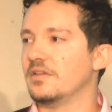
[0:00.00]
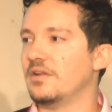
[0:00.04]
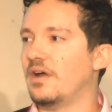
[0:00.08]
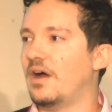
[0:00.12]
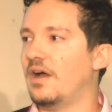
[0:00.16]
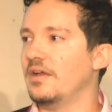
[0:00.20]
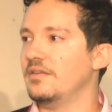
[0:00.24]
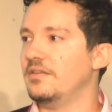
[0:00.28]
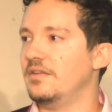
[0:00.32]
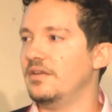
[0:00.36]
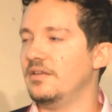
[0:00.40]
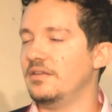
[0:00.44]
an
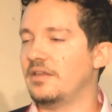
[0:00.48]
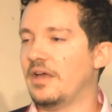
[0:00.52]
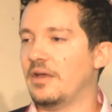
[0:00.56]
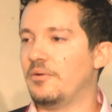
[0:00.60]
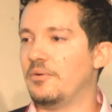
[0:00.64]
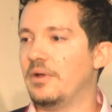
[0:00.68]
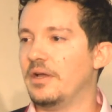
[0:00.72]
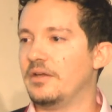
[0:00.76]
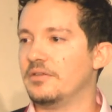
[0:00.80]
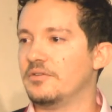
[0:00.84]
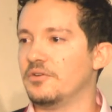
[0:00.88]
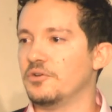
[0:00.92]
IT
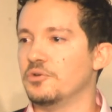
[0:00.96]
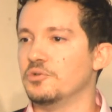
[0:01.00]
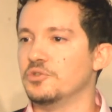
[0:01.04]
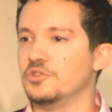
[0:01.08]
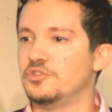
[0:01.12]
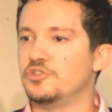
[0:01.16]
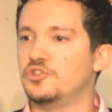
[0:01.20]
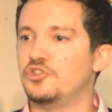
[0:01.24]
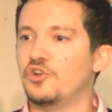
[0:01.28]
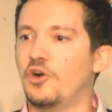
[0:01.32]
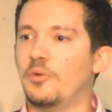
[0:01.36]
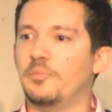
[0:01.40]
director
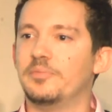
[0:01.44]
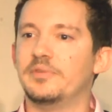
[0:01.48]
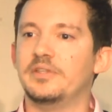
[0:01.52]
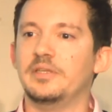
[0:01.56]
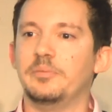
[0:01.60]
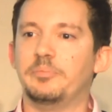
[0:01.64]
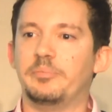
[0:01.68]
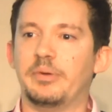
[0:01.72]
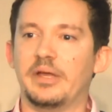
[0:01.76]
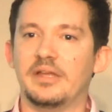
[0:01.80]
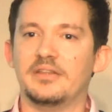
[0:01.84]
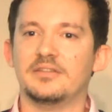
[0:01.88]
whose job
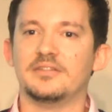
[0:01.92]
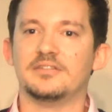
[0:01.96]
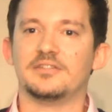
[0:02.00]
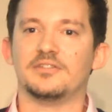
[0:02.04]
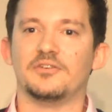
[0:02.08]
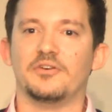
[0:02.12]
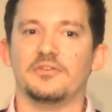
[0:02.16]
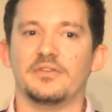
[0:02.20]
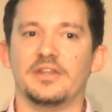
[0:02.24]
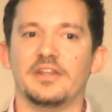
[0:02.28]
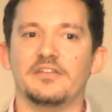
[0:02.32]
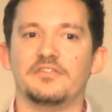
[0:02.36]
depends
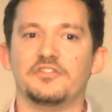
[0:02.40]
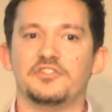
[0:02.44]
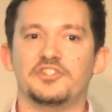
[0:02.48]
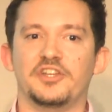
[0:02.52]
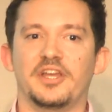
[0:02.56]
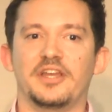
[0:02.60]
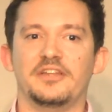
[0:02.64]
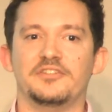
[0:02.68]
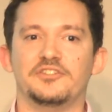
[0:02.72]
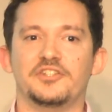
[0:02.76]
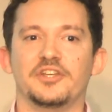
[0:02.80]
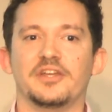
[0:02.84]
on never
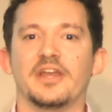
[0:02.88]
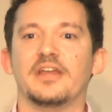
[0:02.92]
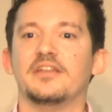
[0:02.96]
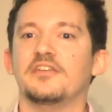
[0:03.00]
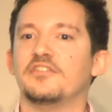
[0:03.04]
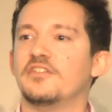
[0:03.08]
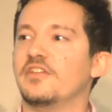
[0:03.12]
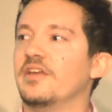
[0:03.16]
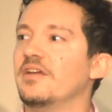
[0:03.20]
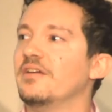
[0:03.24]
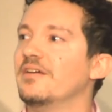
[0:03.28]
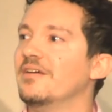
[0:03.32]
changing
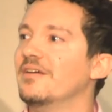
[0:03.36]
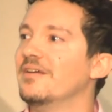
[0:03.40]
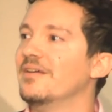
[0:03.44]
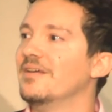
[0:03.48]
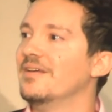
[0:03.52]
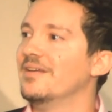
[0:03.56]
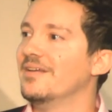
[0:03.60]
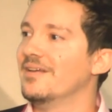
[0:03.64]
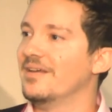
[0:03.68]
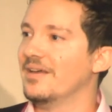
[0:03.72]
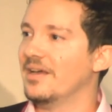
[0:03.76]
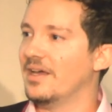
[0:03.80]
anything.
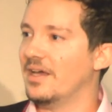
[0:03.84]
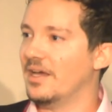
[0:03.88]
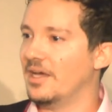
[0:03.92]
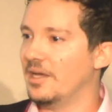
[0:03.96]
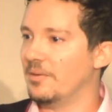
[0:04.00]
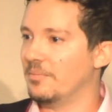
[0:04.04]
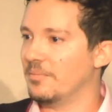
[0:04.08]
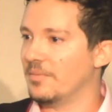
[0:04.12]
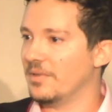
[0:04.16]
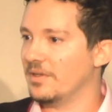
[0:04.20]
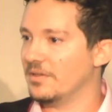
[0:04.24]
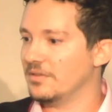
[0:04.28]

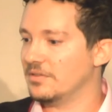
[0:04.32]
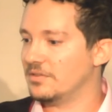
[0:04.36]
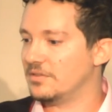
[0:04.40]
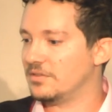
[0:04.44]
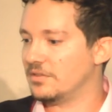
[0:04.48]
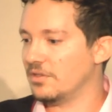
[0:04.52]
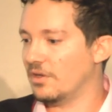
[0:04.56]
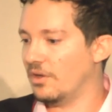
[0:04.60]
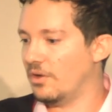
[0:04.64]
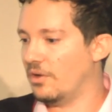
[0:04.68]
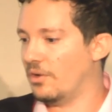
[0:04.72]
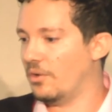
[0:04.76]

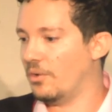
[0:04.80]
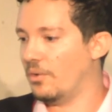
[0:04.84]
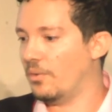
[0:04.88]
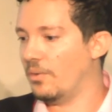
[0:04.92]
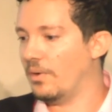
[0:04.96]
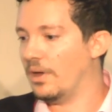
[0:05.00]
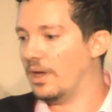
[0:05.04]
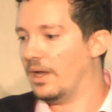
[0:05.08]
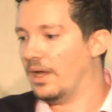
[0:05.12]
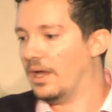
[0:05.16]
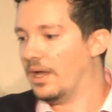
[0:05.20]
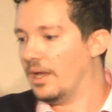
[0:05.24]

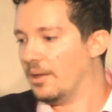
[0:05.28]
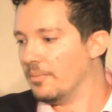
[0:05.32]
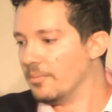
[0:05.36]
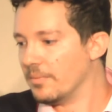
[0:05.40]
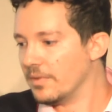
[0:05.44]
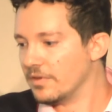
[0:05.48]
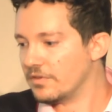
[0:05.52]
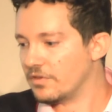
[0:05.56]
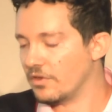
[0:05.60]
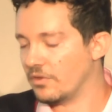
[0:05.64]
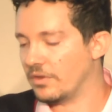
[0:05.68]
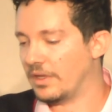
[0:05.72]

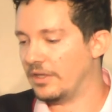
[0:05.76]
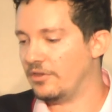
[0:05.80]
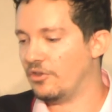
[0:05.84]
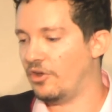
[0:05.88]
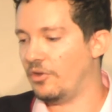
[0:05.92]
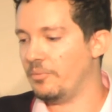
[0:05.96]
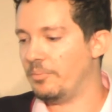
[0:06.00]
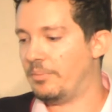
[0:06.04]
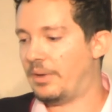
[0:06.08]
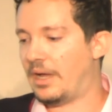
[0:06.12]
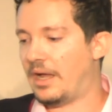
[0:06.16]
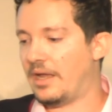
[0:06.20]
So they
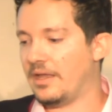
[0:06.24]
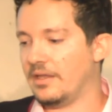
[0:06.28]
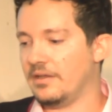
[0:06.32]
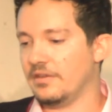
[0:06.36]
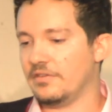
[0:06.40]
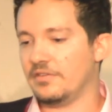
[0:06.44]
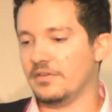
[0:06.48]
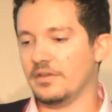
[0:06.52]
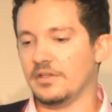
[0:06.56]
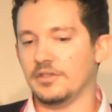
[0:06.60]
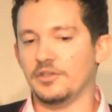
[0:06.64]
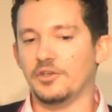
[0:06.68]
don't buy
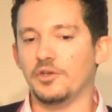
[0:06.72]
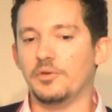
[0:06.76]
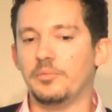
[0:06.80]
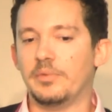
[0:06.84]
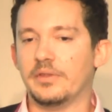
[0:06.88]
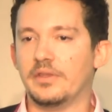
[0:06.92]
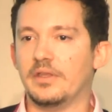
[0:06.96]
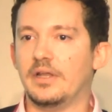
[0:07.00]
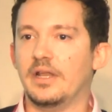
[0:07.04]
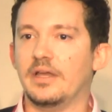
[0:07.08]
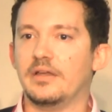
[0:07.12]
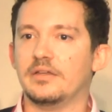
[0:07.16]
anything new,
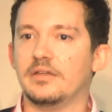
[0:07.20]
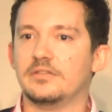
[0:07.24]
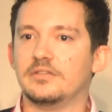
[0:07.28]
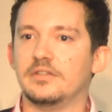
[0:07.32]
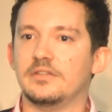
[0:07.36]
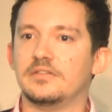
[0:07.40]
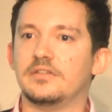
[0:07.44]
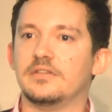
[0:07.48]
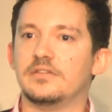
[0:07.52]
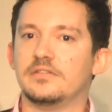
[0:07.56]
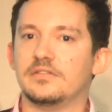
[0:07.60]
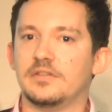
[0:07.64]
but the
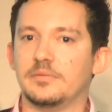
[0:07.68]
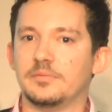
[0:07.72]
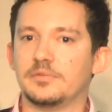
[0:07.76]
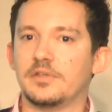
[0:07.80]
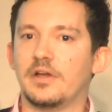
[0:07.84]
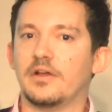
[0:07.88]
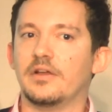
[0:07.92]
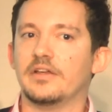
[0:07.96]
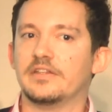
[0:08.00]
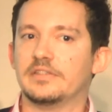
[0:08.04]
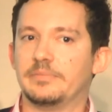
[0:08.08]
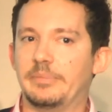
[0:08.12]
legacy systems
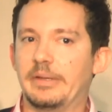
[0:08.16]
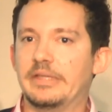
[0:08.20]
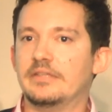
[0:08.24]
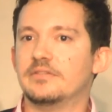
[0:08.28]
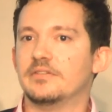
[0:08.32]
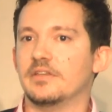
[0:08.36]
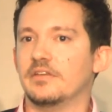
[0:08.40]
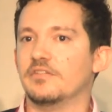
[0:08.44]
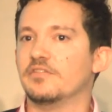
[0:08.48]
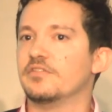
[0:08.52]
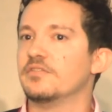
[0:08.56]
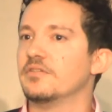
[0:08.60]
are
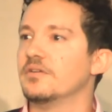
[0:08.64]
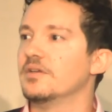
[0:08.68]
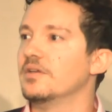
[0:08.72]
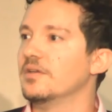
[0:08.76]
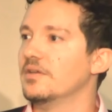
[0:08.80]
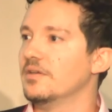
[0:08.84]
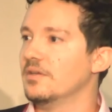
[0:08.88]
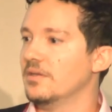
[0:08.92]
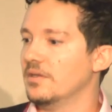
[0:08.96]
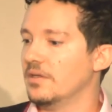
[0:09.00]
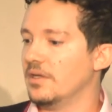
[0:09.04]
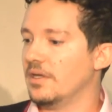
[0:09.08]
expensive.
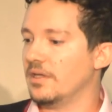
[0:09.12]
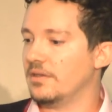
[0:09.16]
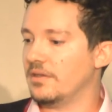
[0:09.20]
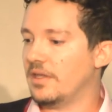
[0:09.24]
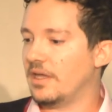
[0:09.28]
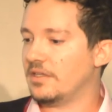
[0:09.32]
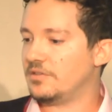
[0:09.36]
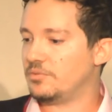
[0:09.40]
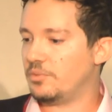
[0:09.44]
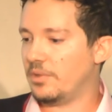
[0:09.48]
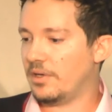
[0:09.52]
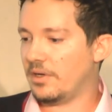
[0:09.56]
And
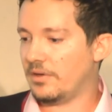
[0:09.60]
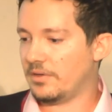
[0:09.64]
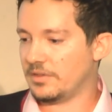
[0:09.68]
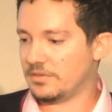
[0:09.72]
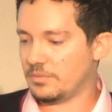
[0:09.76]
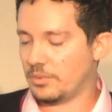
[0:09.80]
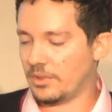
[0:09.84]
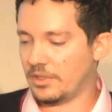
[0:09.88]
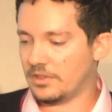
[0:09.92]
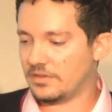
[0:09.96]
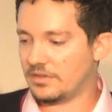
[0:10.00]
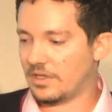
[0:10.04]
that's
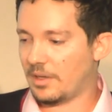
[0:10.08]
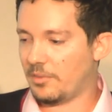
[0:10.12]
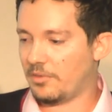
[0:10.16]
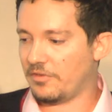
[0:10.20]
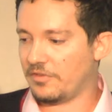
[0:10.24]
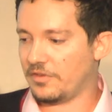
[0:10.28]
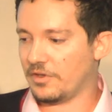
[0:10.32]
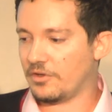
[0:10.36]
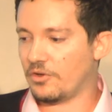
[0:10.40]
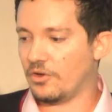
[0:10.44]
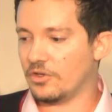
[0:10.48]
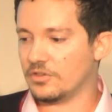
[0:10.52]
where some
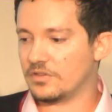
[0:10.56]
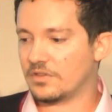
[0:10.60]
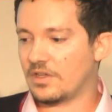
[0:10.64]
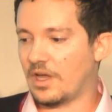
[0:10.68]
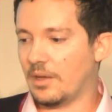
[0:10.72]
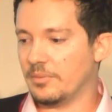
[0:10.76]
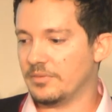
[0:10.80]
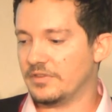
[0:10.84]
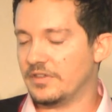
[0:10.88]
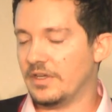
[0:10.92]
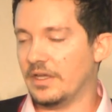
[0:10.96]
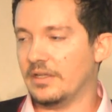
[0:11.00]
of the cost
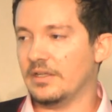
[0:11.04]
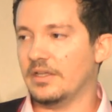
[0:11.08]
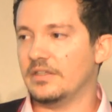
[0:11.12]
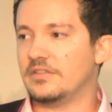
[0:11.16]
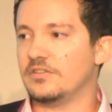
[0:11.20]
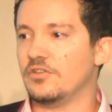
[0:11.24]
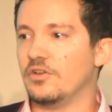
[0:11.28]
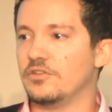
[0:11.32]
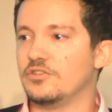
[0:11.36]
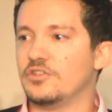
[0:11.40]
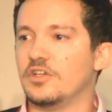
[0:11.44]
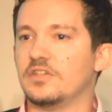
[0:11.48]
comes in.
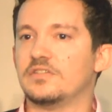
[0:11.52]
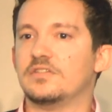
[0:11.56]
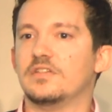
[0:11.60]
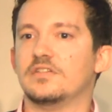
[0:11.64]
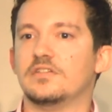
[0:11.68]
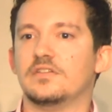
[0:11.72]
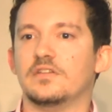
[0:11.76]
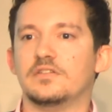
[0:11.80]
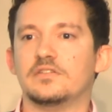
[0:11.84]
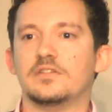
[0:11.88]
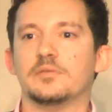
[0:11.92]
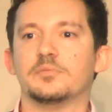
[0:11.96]
It's not just the
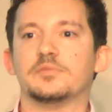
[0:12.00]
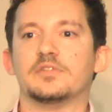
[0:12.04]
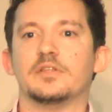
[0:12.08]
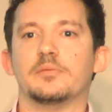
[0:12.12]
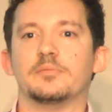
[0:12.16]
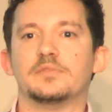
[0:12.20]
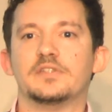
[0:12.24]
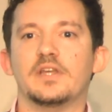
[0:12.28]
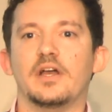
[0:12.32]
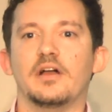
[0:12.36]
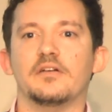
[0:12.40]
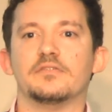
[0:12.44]
systems
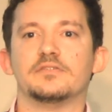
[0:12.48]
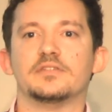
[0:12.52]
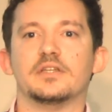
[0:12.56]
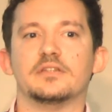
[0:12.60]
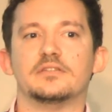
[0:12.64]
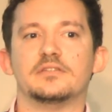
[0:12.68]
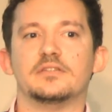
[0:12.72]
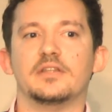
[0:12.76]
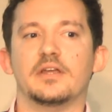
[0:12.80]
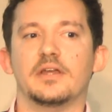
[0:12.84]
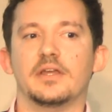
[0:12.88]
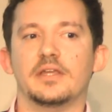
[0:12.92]
themselves,
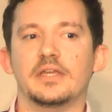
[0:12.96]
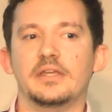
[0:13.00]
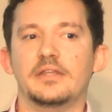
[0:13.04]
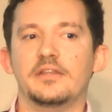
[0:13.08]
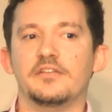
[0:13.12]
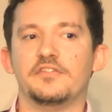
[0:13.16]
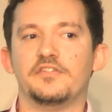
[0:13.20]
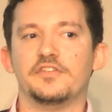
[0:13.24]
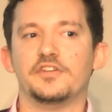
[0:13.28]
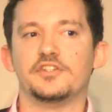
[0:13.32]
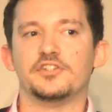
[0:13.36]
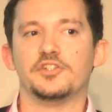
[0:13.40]
it's the
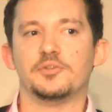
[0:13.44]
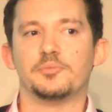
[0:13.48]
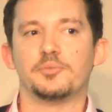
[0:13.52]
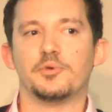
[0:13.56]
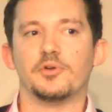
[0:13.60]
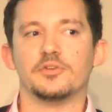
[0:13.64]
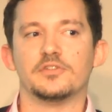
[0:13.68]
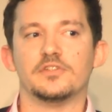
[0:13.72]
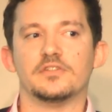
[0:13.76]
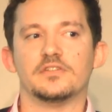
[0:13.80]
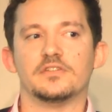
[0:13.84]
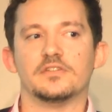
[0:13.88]
inefficient
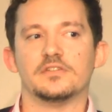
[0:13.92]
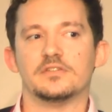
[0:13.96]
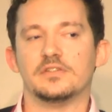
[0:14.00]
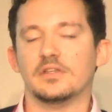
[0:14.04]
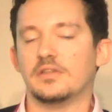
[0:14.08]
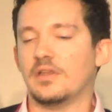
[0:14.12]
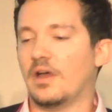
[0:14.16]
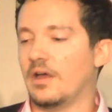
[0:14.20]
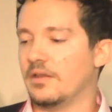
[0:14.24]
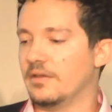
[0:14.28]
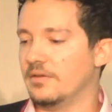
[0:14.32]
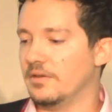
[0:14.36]
processes
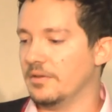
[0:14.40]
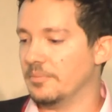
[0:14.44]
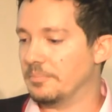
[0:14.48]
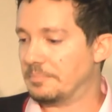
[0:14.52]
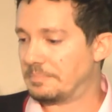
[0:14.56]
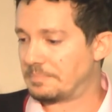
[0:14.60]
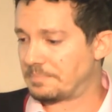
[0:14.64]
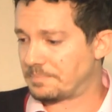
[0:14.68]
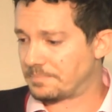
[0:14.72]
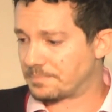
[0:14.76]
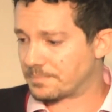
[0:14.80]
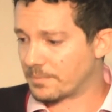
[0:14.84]
that
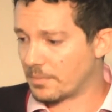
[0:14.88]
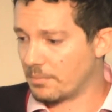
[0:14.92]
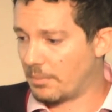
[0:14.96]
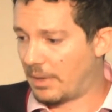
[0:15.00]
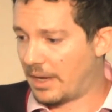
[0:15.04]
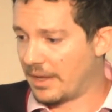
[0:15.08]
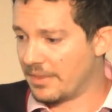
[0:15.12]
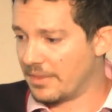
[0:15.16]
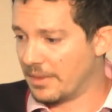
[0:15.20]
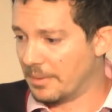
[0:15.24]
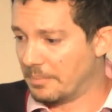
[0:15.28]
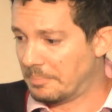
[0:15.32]

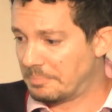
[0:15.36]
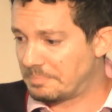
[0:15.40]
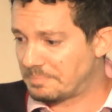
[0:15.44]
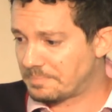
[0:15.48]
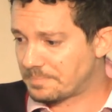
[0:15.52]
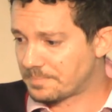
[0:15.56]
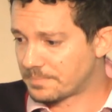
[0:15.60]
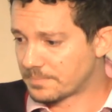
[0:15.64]
undermine them.